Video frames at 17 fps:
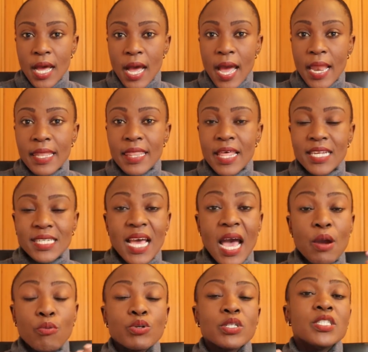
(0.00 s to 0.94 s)
and that
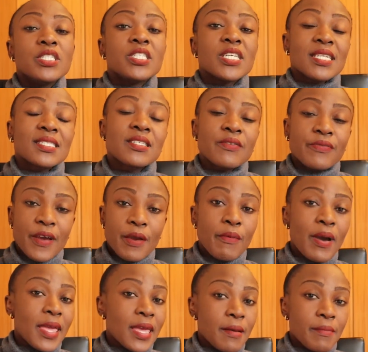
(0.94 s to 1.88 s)
I would justify
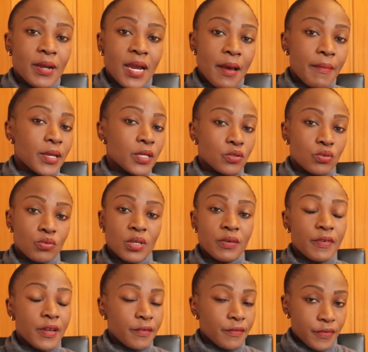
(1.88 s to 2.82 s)
why I'm coming to
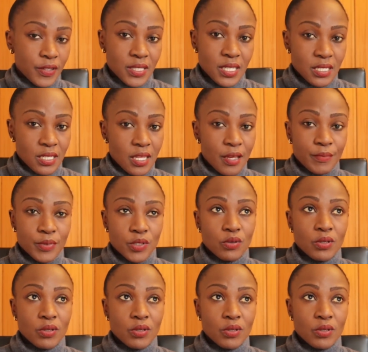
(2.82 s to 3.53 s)
even visit them.